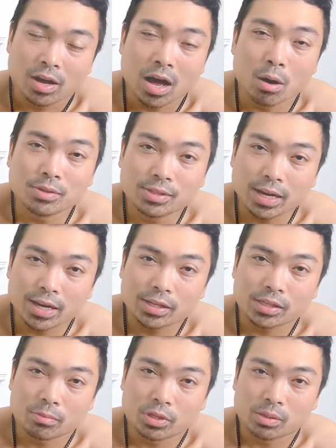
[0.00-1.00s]
I was dating
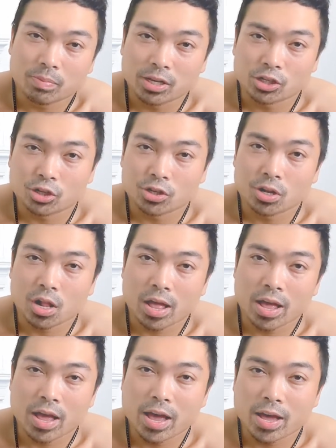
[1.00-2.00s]
someone special
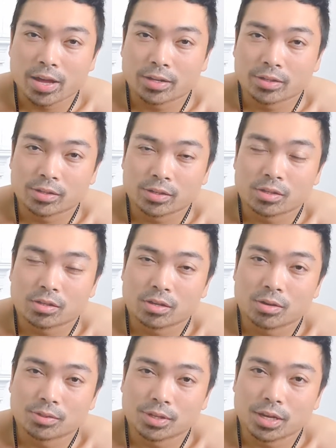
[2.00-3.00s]
and
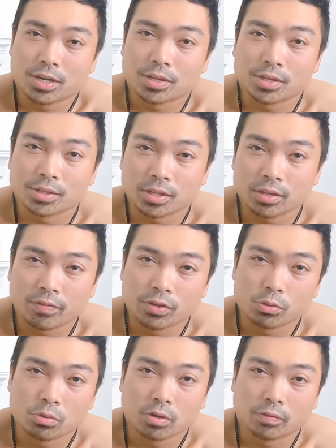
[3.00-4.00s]
I was dating this
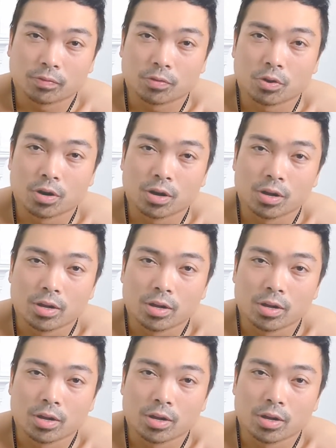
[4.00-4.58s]
individual for